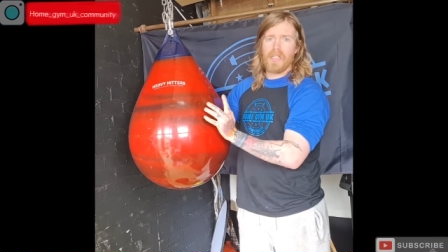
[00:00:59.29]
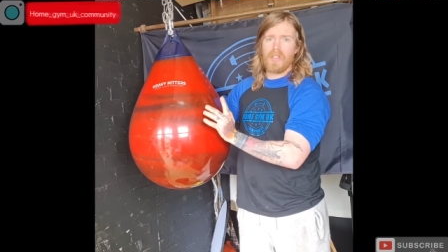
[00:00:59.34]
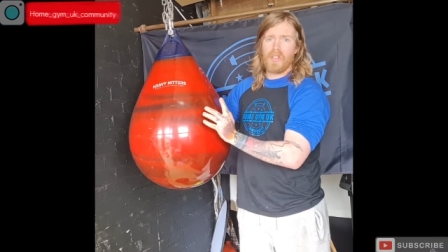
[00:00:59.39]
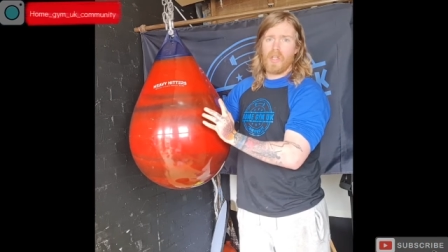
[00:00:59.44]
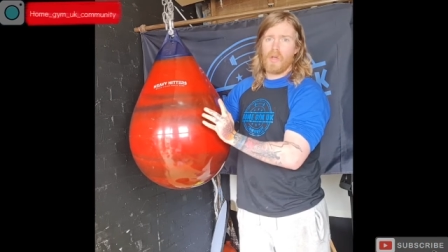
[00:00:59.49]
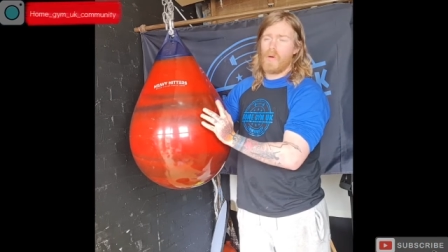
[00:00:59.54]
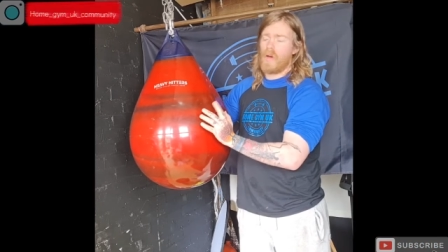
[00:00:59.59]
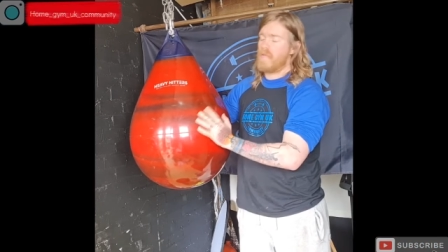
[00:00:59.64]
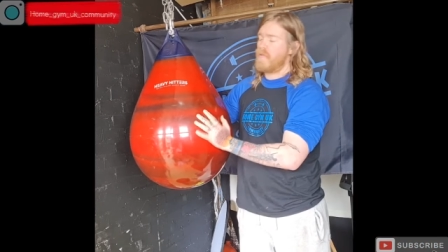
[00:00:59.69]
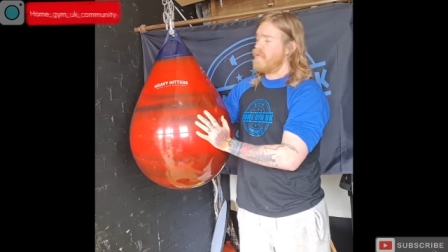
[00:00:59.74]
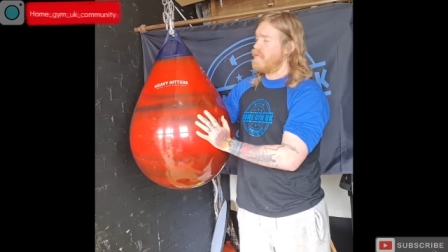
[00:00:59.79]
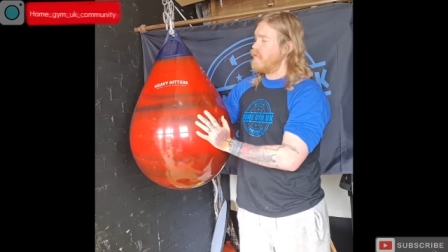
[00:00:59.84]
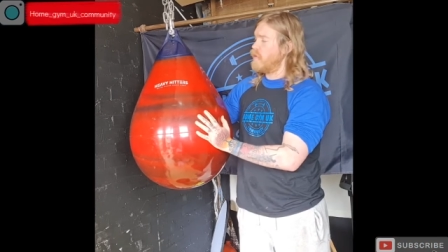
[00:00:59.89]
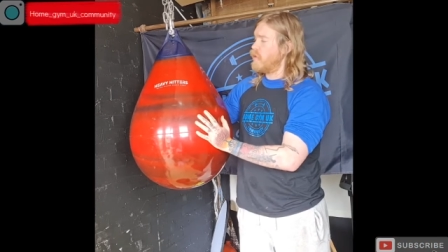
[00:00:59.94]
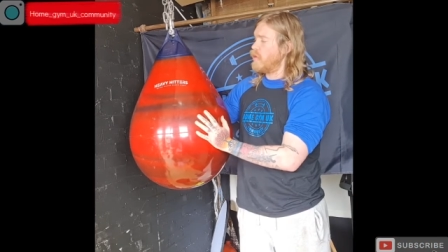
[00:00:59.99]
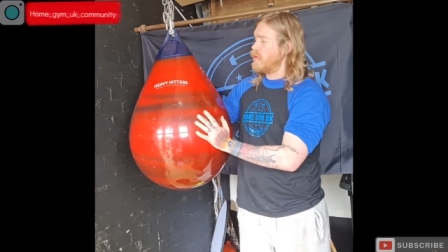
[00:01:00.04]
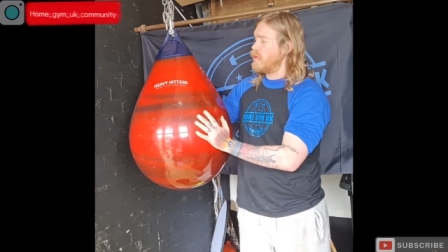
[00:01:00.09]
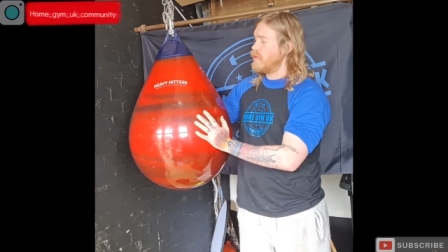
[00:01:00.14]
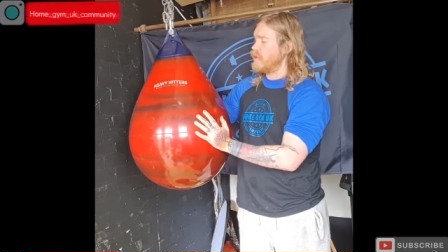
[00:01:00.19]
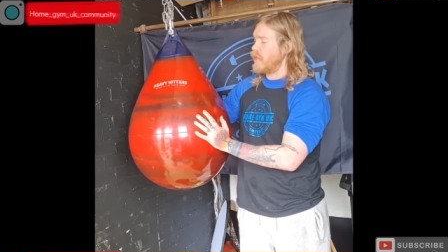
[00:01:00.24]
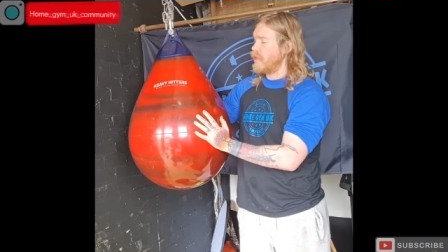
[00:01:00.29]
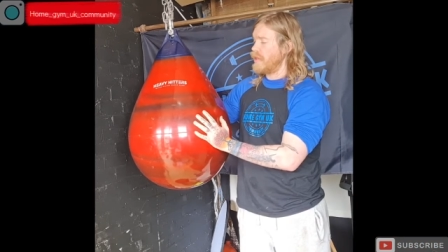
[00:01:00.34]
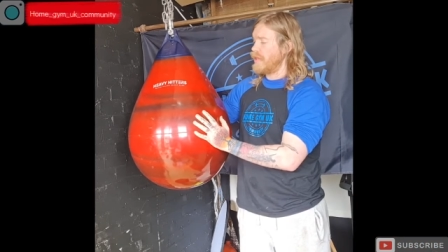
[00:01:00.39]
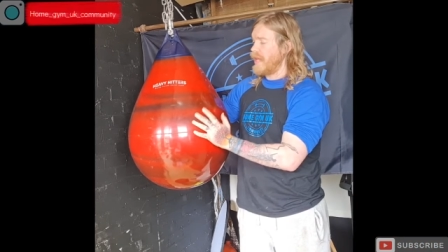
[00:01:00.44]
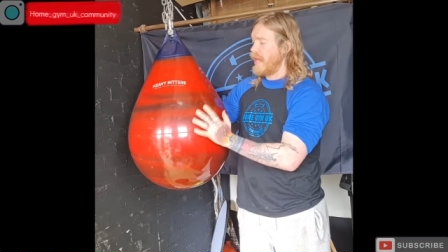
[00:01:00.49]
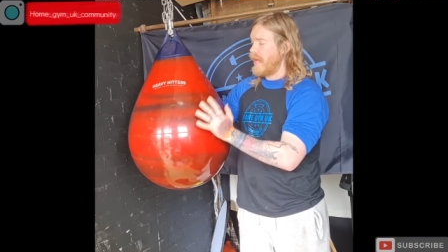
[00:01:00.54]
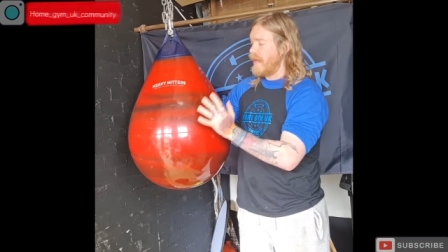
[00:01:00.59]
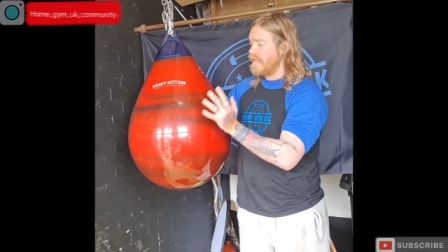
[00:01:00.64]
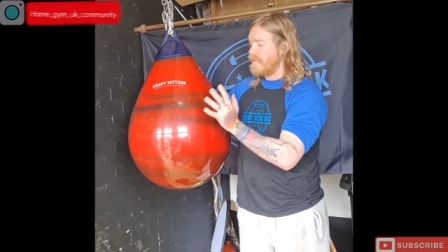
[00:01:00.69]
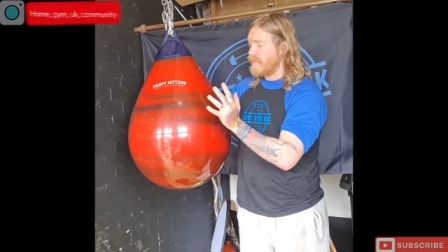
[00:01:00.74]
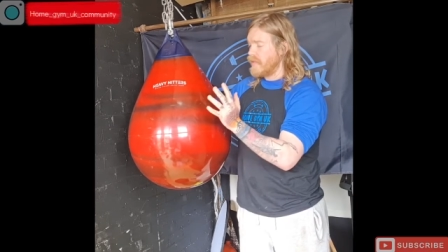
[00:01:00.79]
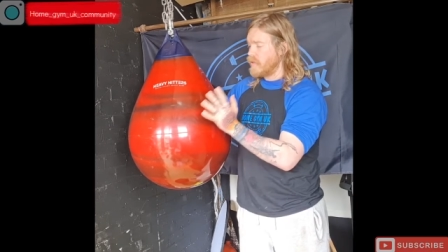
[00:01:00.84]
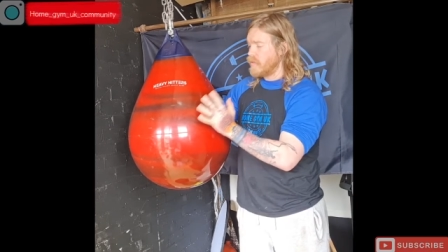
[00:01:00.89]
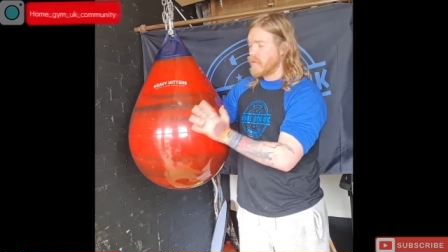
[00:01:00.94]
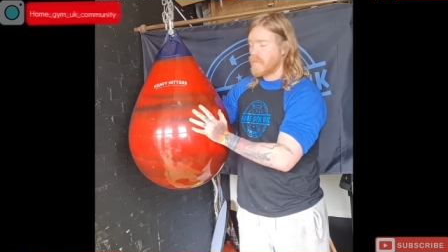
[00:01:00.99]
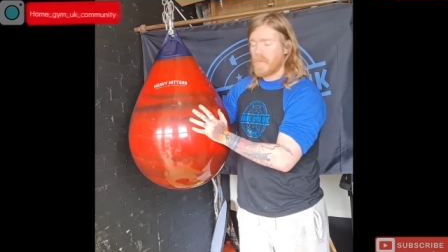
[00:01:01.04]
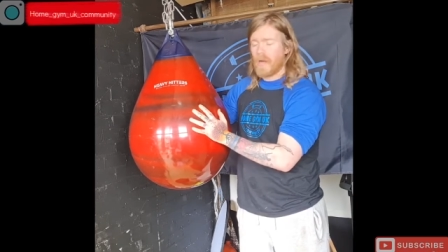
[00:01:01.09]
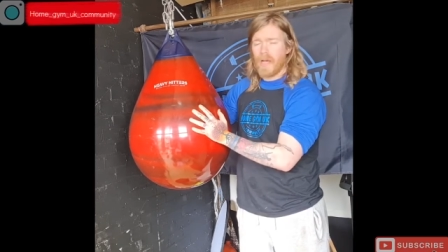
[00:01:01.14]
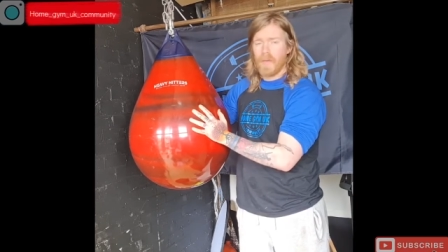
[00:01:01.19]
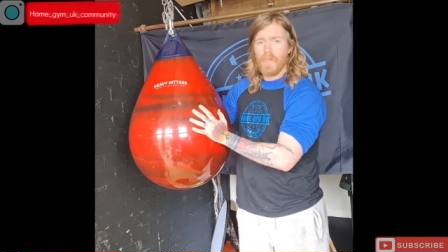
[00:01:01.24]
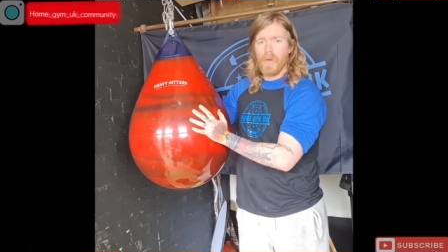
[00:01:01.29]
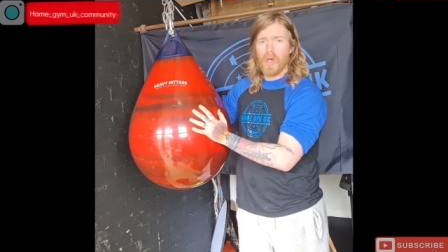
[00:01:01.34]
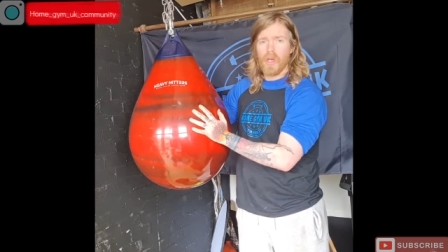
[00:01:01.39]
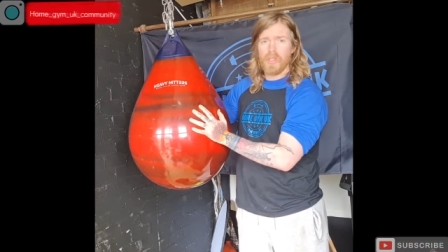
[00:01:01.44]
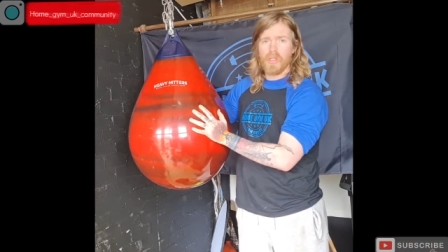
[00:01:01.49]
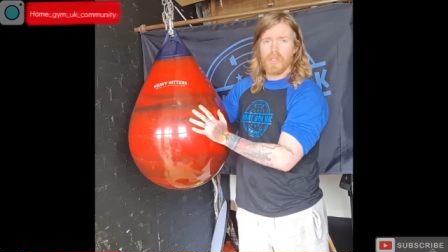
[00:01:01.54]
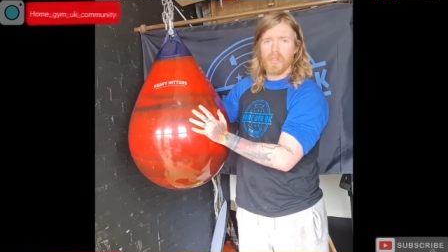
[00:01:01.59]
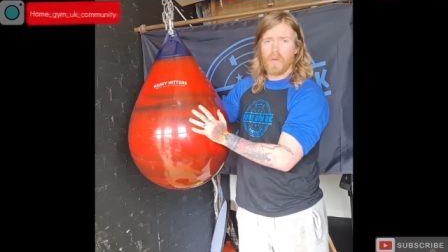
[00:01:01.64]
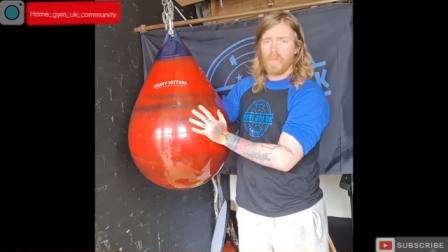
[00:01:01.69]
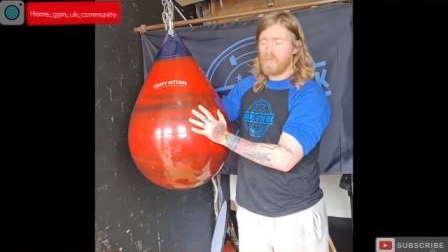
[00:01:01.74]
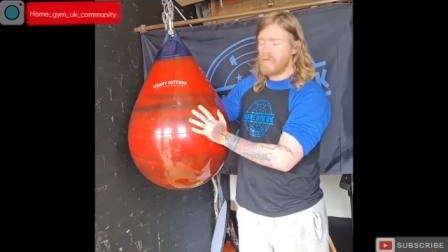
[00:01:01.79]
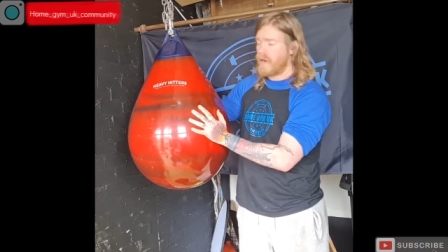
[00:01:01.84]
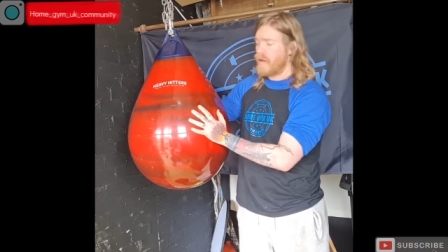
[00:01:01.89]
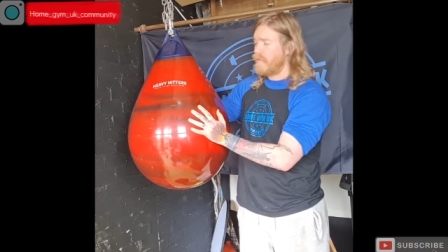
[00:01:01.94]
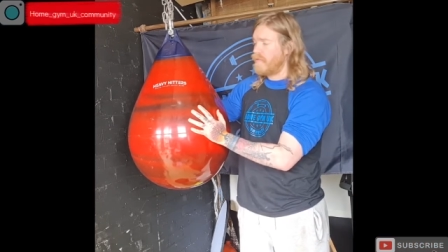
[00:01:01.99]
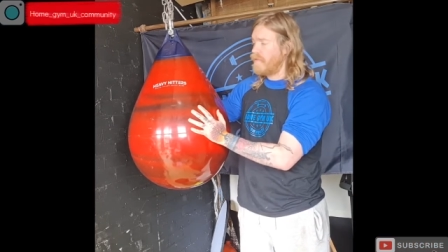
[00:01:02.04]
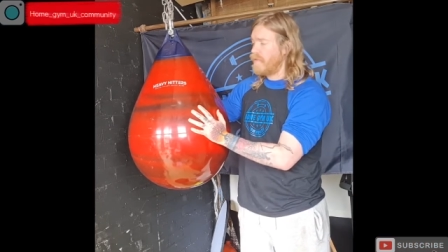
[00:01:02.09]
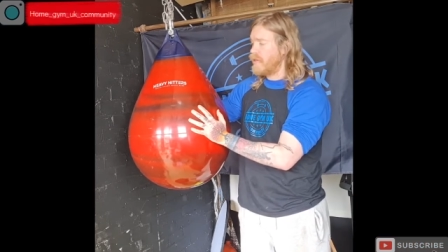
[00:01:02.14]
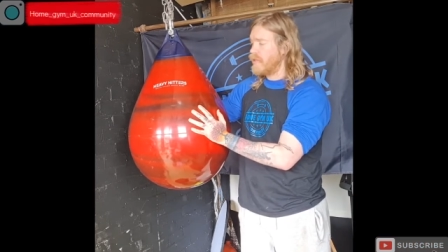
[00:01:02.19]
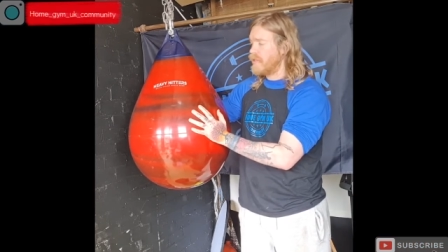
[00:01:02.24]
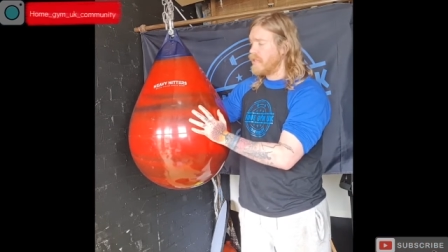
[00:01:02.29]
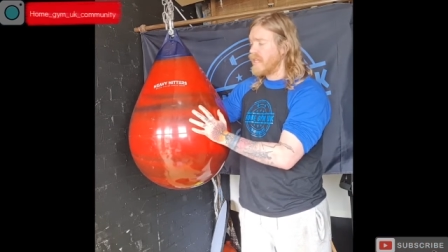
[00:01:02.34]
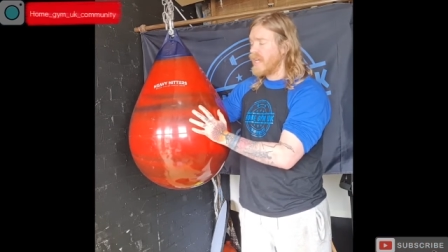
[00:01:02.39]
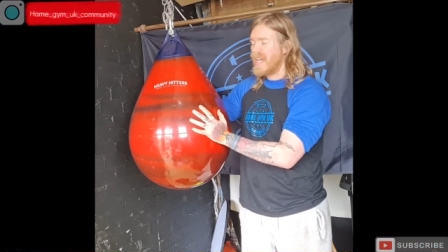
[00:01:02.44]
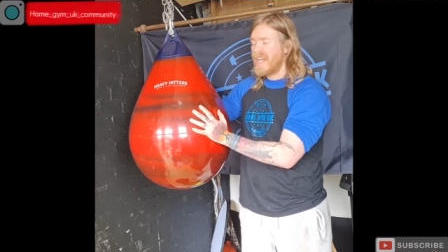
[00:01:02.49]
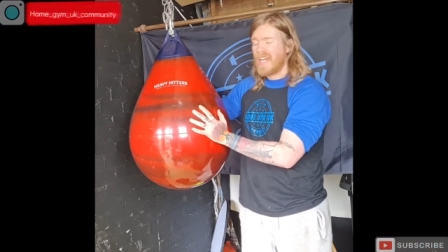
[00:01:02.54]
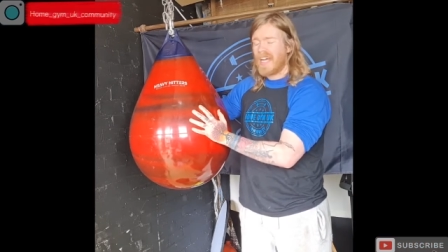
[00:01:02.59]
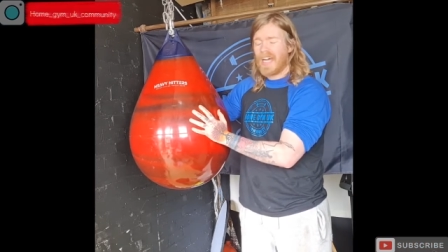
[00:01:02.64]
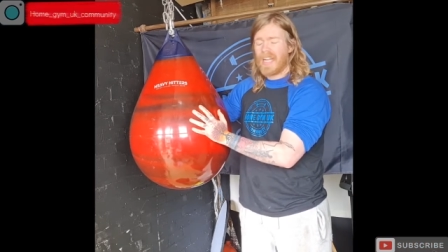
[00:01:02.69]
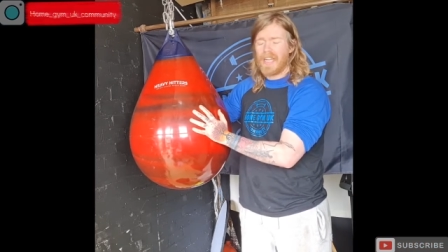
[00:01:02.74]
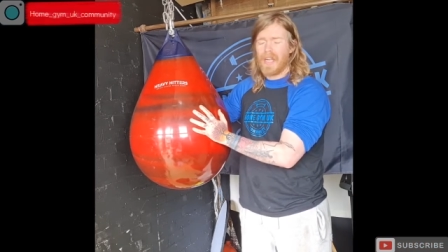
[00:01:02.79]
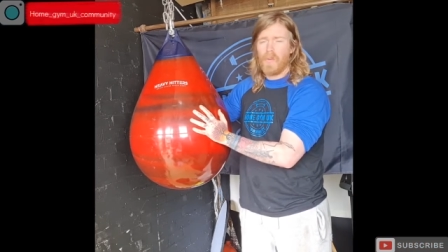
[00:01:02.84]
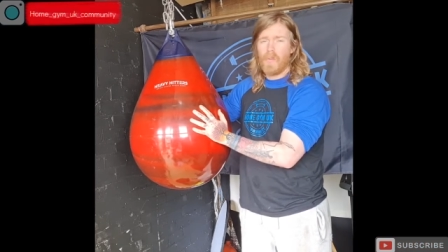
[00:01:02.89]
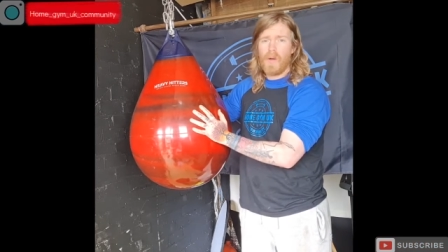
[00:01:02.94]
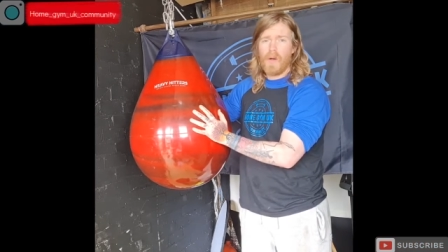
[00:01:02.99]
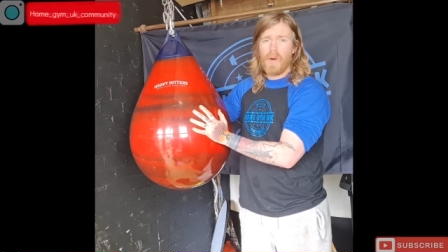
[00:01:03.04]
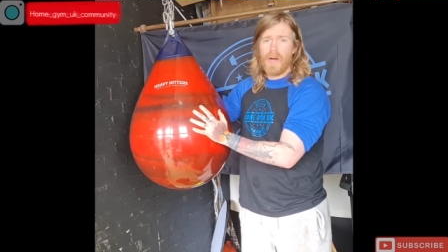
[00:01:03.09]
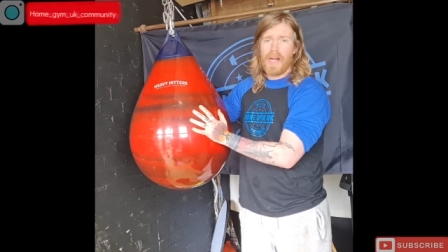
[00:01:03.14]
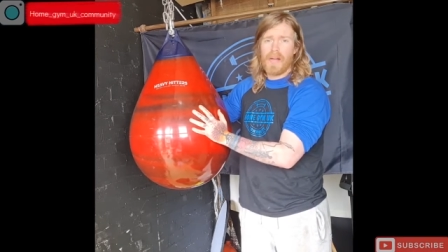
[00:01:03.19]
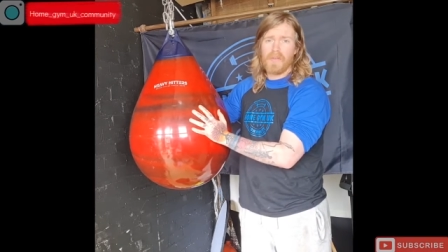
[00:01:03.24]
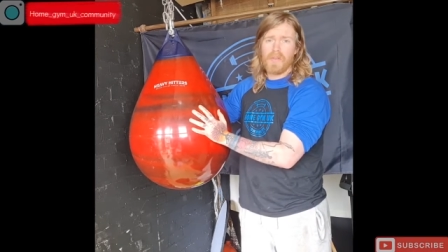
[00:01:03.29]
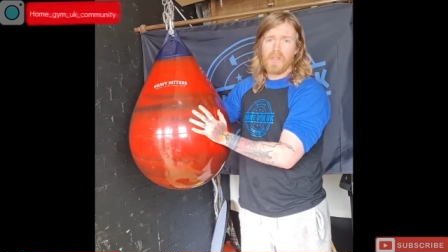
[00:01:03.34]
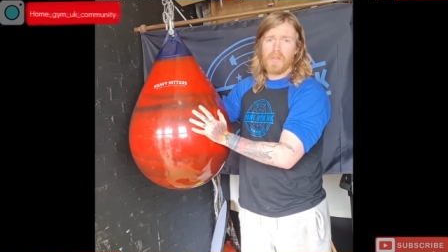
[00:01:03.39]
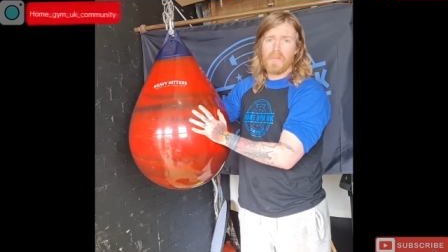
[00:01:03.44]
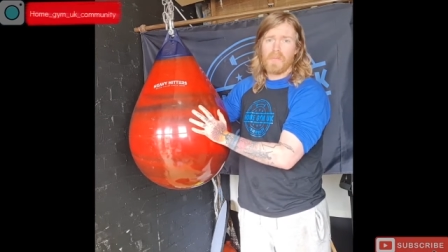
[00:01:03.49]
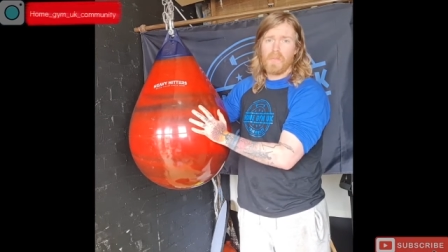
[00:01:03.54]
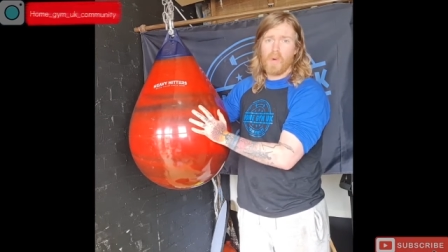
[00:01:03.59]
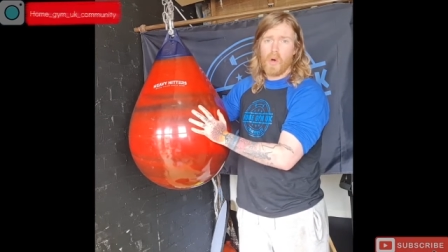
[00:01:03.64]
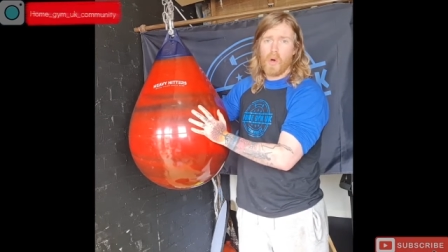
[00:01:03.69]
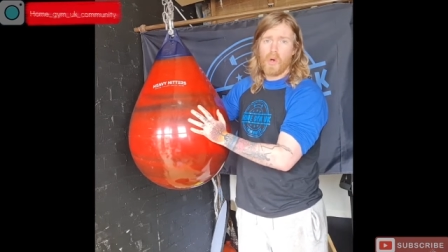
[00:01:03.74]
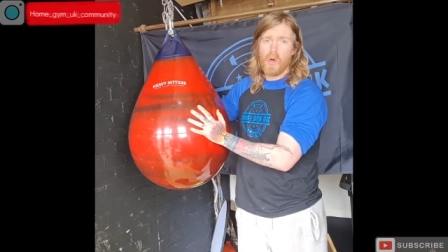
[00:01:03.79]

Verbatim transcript: They do have other colours on there. This was my personal preference, and they will have some